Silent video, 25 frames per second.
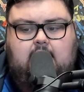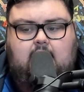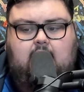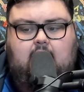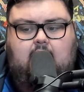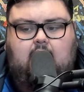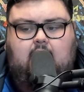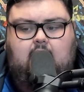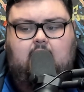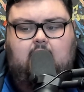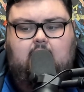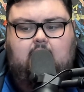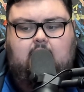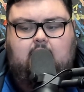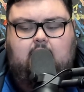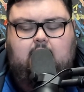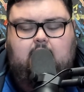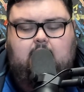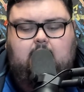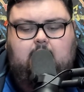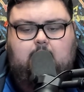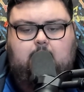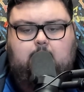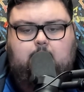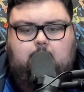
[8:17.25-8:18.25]

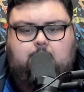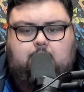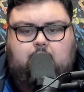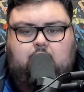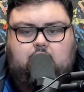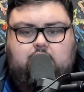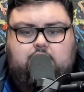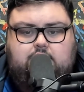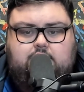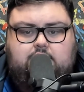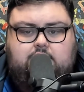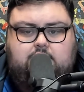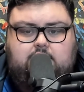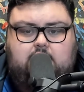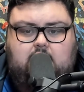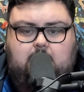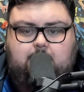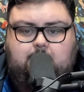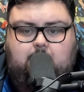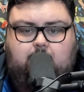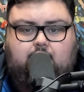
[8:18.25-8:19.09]
but he